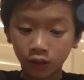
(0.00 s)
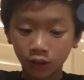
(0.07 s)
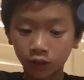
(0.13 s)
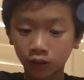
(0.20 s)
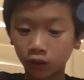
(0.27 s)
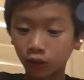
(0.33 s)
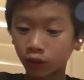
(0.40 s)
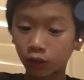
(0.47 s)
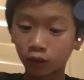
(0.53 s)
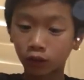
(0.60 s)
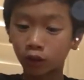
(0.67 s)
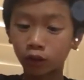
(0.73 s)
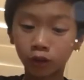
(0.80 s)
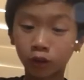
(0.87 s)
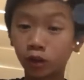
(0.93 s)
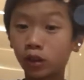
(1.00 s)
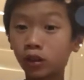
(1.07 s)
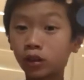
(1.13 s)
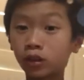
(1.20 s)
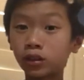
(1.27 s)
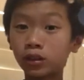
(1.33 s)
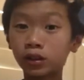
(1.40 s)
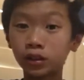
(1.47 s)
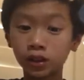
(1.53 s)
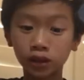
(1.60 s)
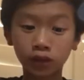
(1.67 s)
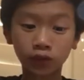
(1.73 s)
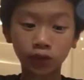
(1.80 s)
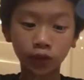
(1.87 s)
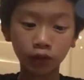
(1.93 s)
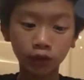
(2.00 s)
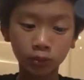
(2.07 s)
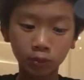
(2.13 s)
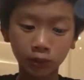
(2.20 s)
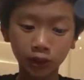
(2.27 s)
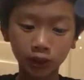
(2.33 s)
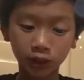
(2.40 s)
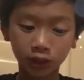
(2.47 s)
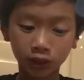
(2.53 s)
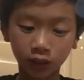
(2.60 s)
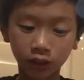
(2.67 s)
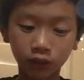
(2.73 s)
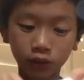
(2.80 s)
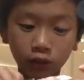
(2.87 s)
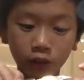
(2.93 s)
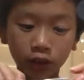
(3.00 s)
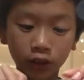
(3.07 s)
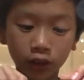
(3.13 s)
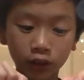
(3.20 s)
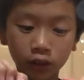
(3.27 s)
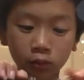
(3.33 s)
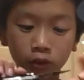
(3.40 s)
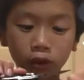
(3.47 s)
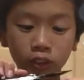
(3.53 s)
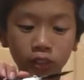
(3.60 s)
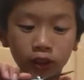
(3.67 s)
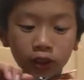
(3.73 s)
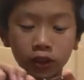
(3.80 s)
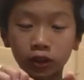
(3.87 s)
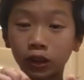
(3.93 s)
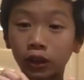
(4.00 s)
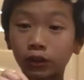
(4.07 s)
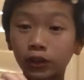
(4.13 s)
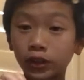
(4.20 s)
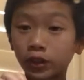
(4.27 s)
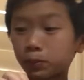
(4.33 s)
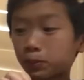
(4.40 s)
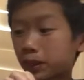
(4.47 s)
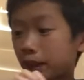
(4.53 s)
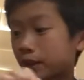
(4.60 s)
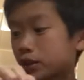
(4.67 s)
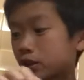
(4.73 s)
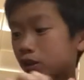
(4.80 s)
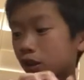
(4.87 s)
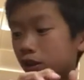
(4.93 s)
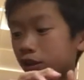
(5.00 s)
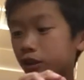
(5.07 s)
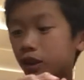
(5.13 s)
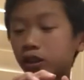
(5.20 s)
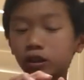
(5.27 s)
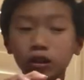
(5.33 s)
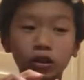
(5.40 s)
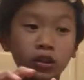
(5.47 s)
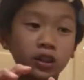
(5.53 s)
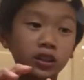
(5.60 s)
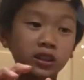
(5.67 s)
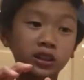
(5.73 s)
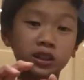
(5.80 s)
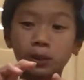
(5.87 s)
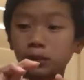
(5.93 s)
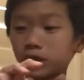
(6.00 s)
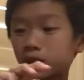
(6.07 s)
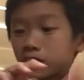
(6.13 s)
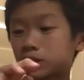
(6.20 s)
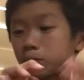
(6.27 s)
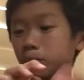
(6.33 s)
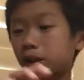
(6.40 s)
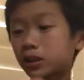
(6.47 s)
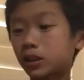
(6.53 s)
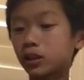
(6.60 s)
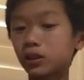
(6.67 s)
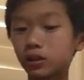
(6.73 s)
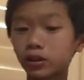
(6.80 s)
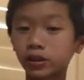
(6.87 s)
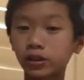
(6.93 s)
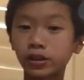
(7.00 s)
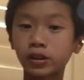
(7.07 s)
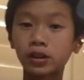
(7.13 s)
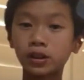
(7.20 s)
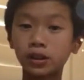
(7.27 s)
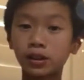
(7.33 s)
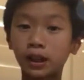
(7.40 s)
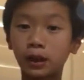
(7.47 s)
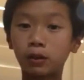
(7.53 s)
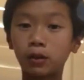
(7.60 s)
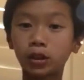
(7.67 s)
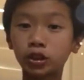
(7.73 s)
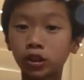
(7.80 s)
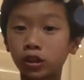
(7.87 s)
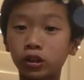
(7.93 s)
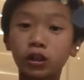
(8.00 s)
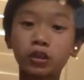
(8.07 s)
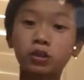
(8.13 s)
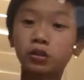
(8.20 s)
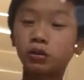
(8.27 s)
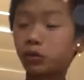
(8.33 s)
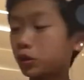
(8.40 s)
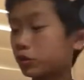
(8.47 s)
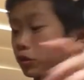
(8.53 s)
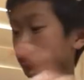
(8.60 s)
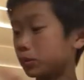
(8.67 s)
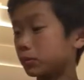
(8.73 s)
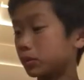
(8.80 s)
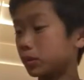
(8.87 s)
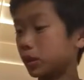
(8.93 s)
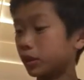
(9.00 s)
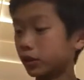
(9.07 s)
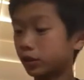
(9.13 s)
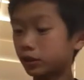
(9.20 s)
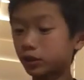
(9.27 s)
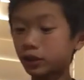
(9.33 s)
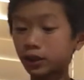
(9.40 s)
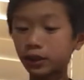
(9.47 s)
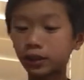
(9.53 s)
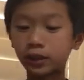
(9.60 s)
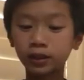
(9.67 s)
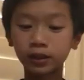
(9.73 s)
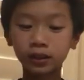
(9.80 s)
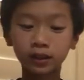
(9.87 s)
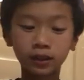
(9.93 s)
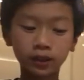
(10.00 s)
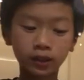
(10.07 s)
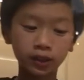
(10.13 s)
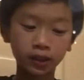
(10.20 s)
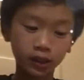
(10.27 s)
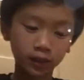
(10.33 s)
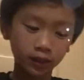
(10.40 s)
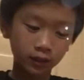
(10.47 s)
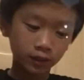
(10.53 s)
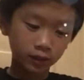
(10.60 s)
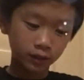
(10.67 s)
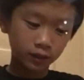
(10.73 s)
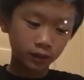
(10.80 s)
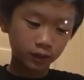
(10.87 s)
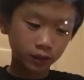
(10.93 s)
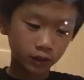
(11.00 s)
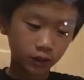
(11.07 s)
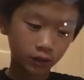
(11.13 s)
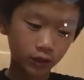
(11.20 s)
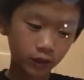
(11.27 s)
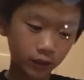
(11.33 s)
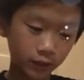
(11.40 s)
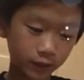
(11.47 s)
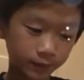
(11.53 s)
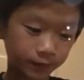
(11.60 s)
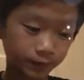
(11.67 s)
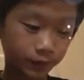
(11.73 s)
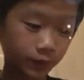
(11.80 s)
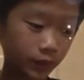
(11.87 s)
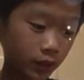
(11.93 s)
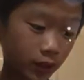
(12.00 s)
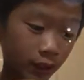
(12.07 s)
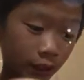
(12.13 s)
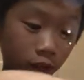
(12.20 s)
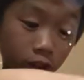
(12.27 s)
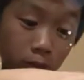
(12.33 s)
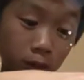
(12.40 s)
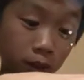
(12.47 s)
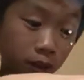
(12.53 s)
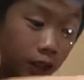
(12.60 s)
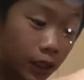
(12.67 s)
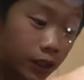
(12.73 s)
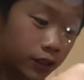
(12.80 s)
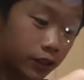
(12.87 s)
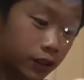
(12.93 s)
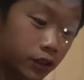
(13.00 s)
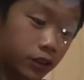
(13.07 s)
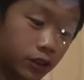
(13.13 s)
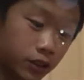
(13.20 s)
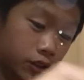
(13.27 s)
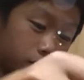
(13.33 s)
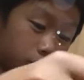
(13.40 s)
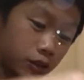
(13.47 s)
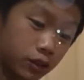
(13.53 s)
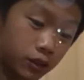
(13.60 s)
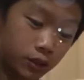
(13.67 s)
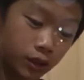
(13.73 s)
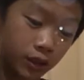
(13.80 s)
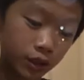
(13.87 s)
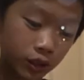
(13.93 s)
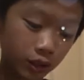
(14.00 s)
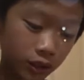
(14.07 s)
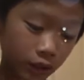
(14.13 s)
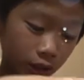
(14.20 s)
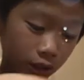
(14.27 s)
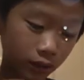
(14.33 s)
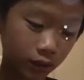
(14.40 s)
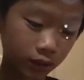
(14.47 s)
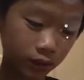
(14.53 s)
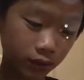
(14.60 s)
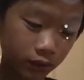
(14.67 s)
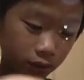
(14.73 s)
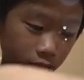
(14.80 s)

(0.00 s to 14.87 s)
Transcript: So overall, this video was pretty successful. I got some really nice stuff in this package. I was kind of already expecting it because I watched another review from another guy. So yeah, I recommend getting this because you actually get like,